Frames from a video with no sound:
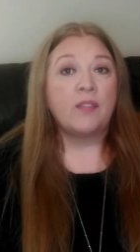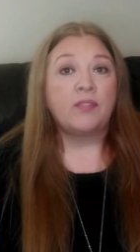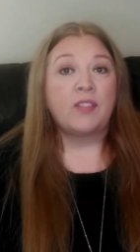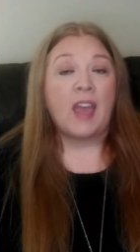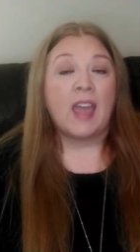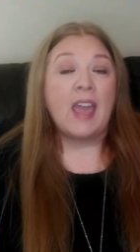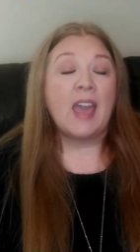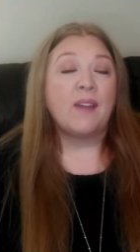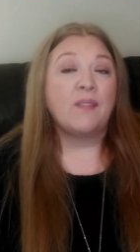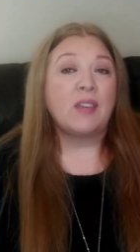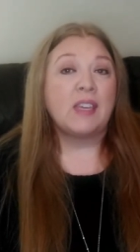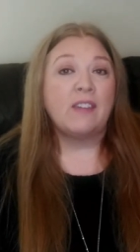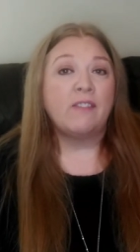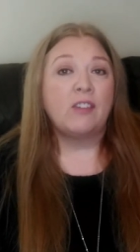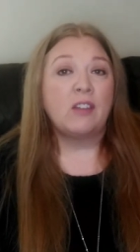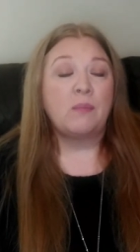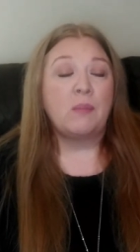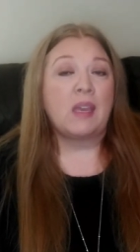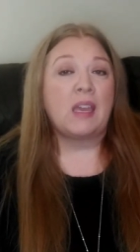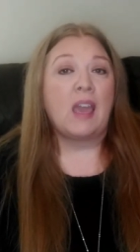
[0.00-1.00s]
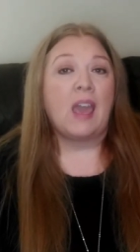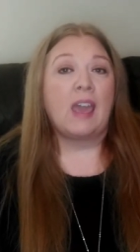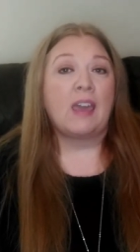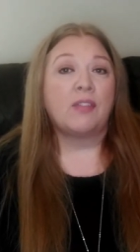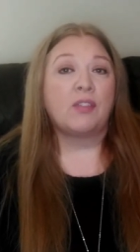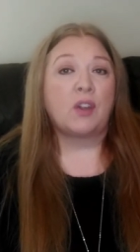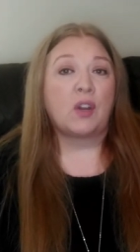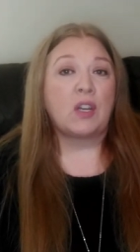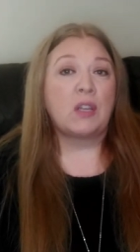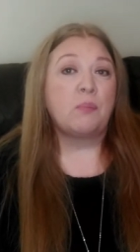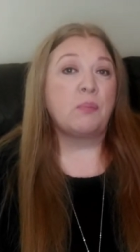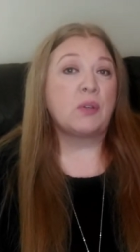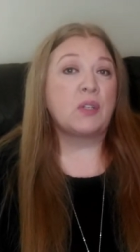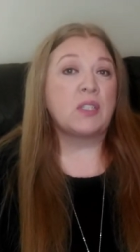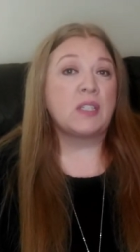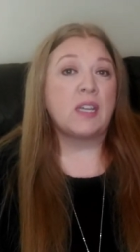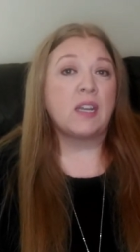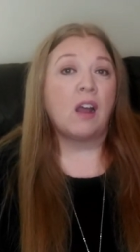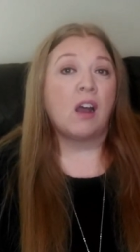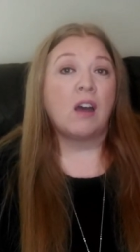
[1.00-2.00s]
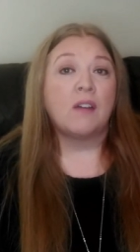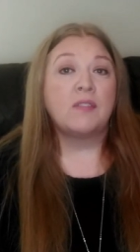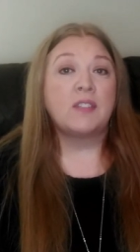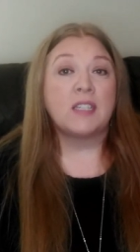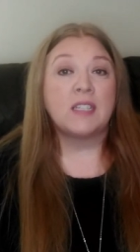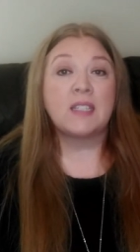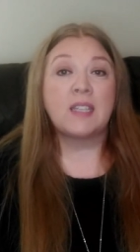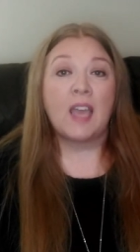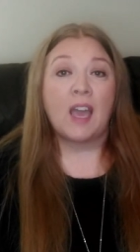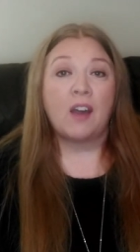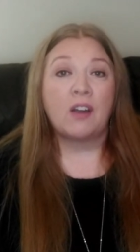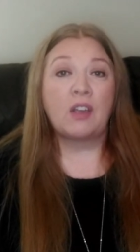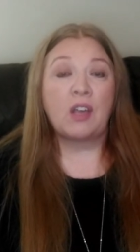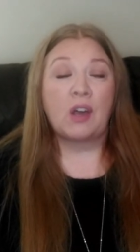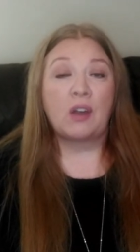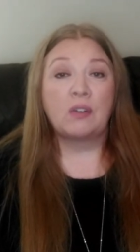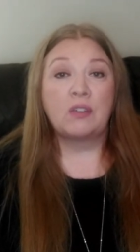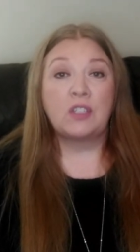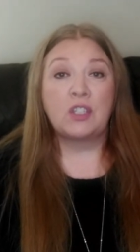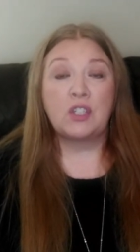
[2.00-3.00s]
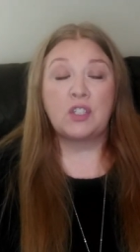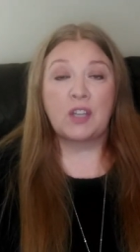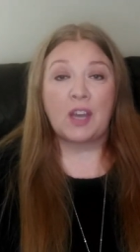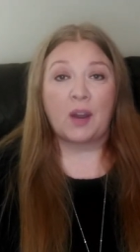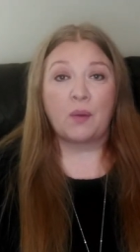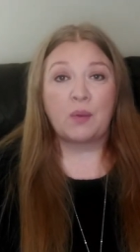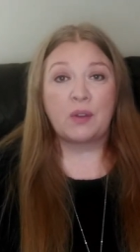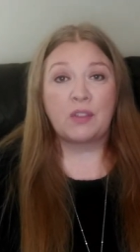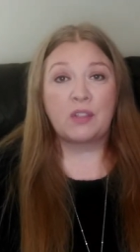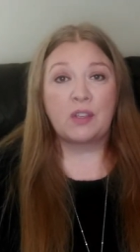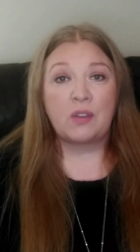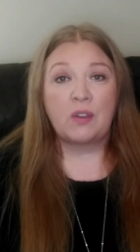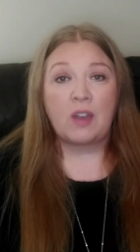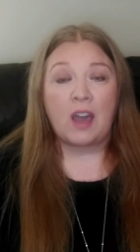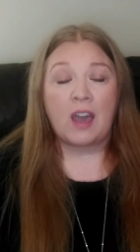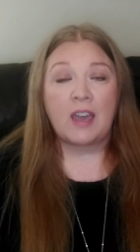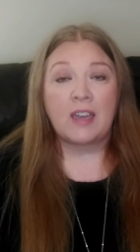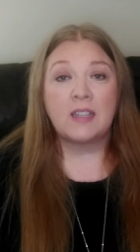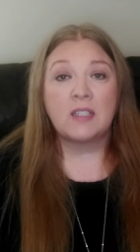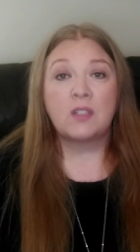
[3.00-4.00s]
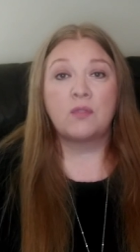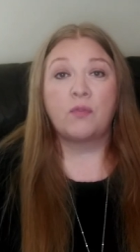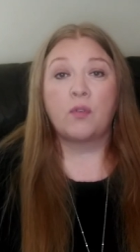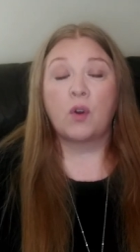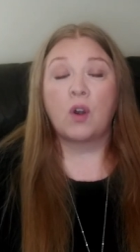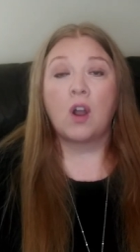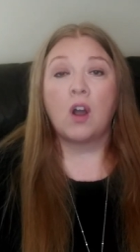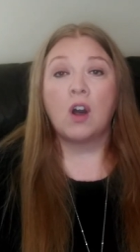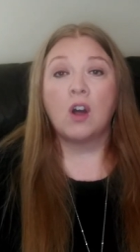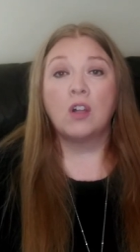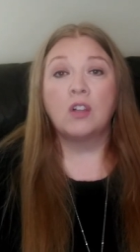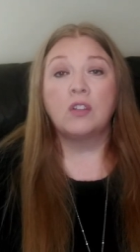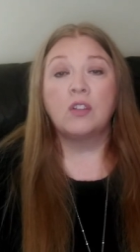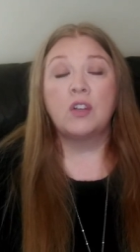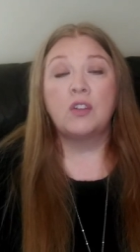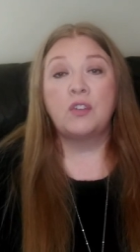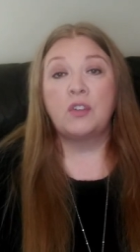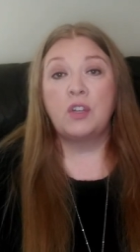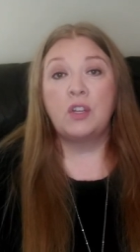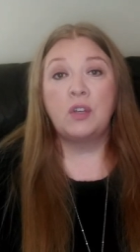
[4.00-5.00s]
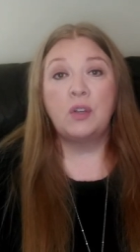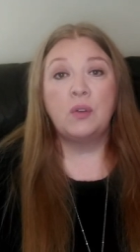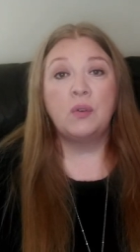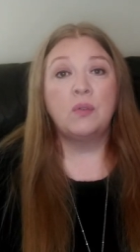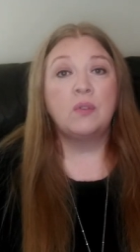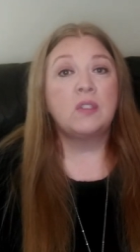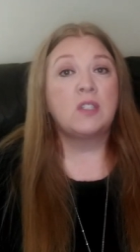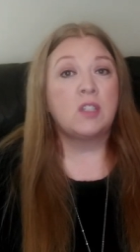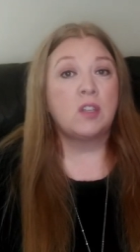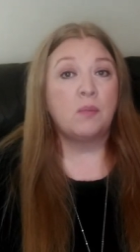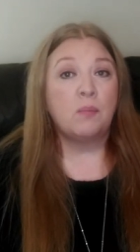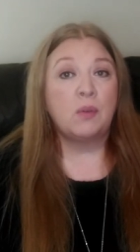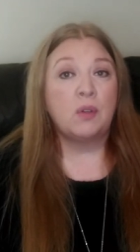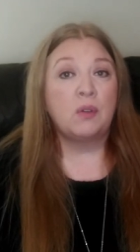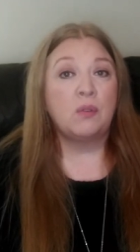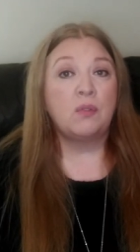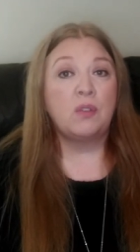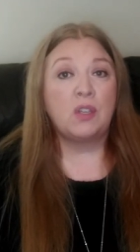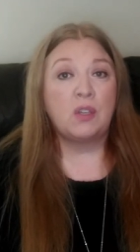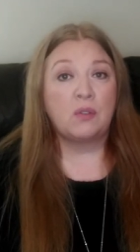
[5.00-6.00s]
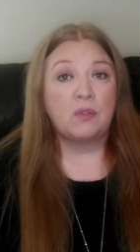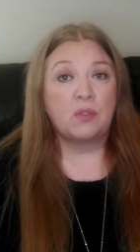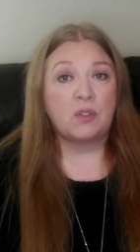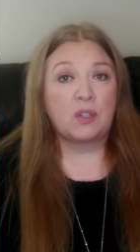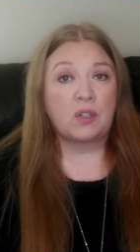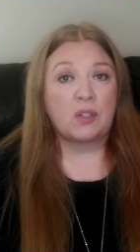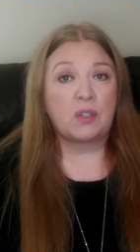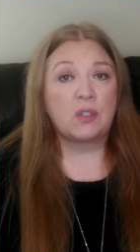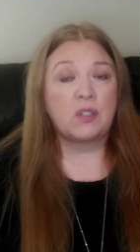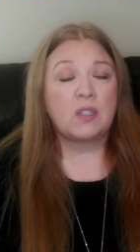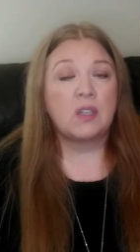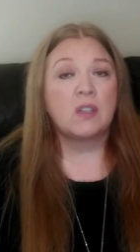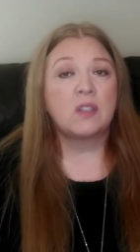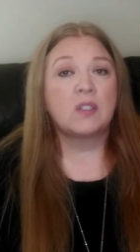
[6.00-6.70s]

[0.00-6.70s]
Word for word: they have given me a 30% off discount code to share with you guys for all new Temu users.